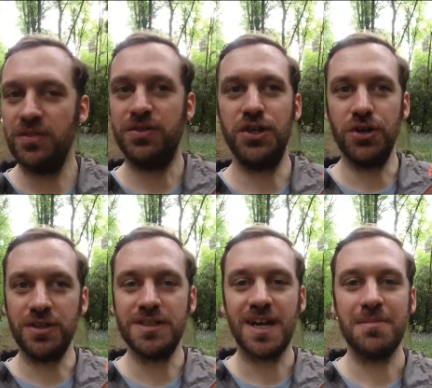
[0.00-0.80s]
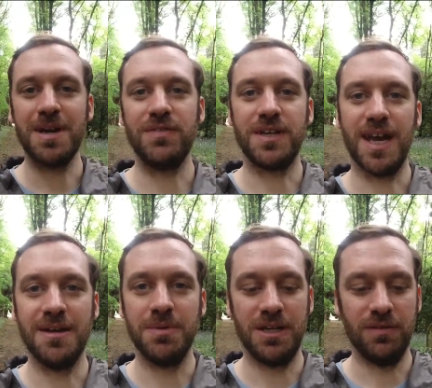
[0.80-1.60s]
the only time I ever
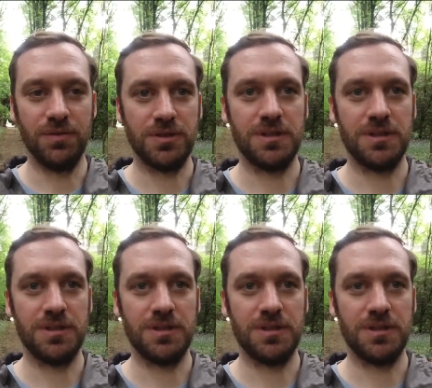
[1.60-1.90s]
came here was